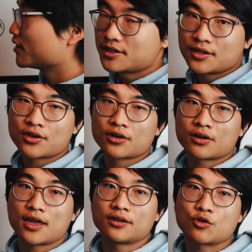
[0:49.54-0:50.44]
is there
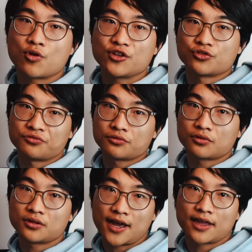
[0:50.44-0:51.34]
an equation
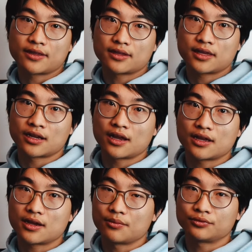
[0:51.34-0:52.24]
that can
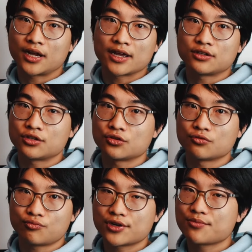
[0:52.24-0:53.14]
apply to
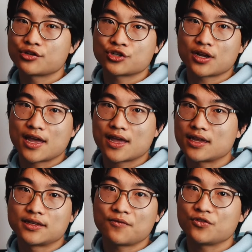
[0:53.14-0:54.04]
pretty much
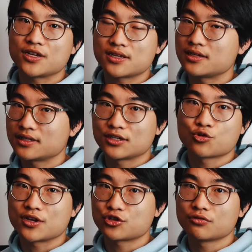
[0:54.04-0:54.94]
in every
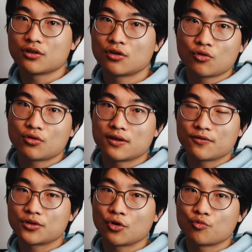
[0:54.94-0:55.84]
situation,
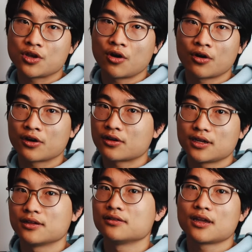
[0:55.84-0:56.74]
even though we are
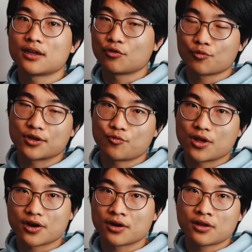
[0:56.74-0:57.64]
in an orbit
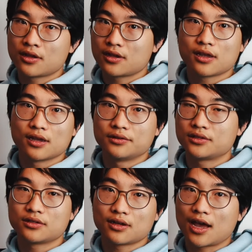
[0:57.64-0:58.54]
where
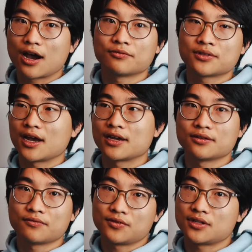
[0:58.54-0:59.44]
it's outside
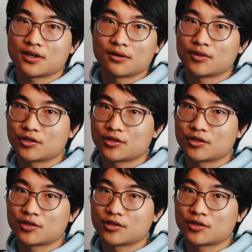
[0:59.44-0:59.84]
of the